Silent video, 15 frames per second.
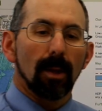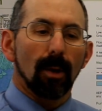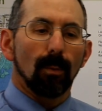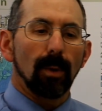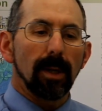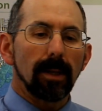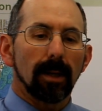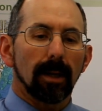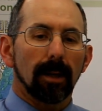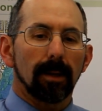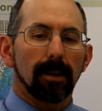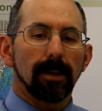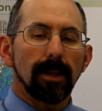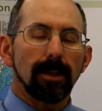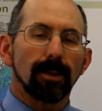We
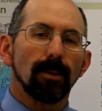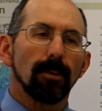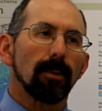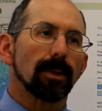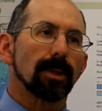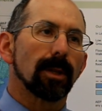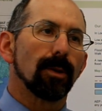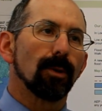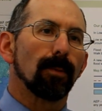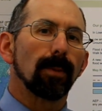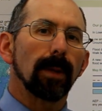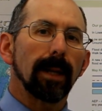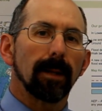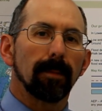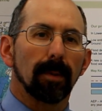need to secure
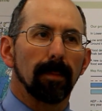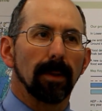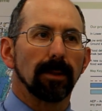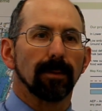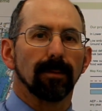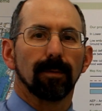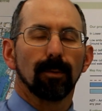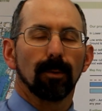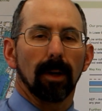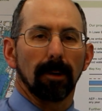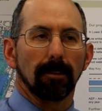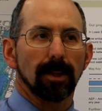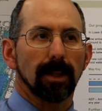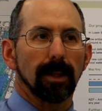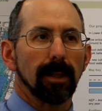planning permission for
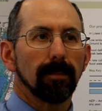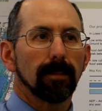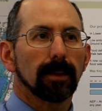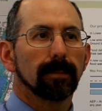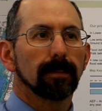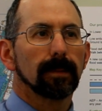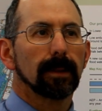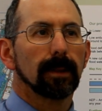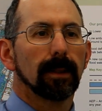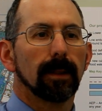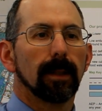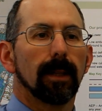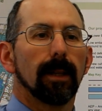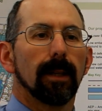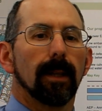our scheme,
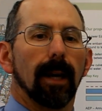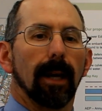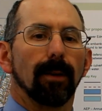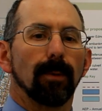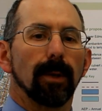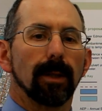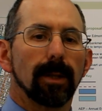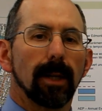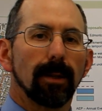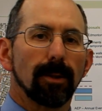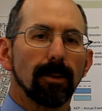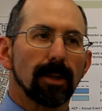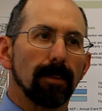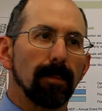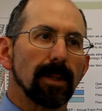and we intend to
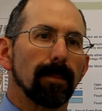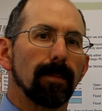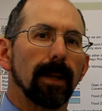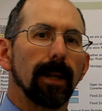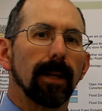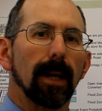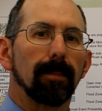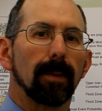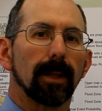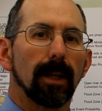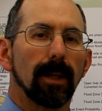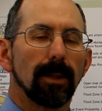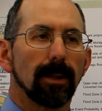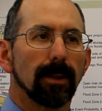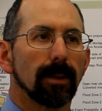submit a planning
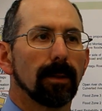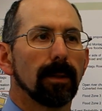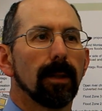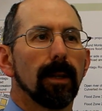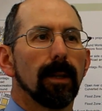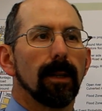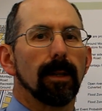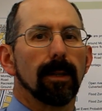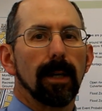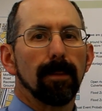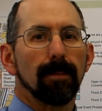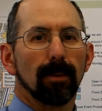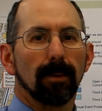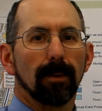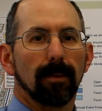application in
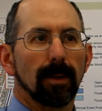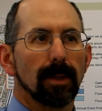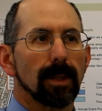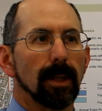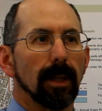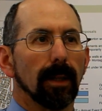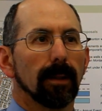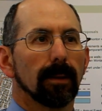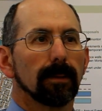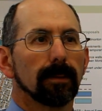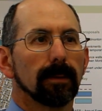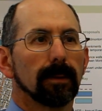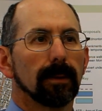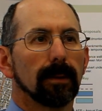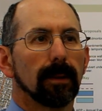April of this year,
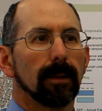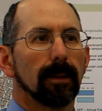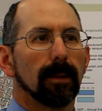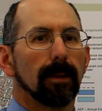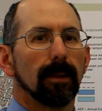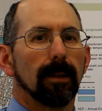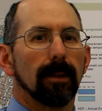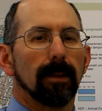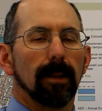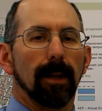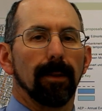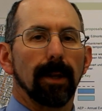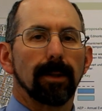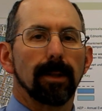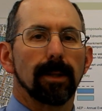and
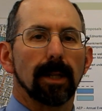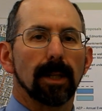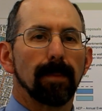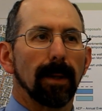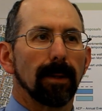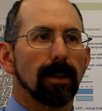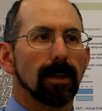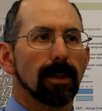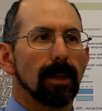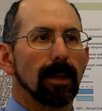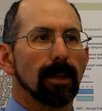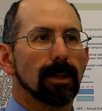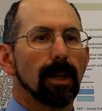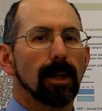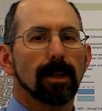that is expected to take
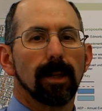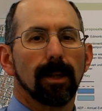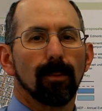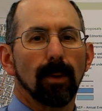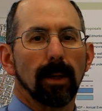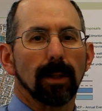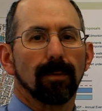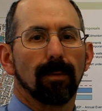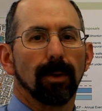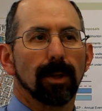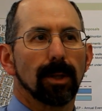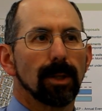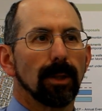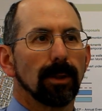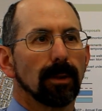16 weeks for a
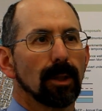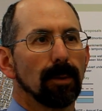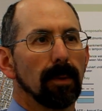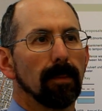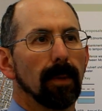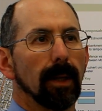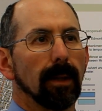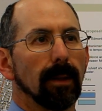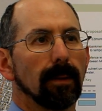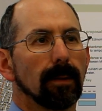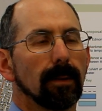decision to be made.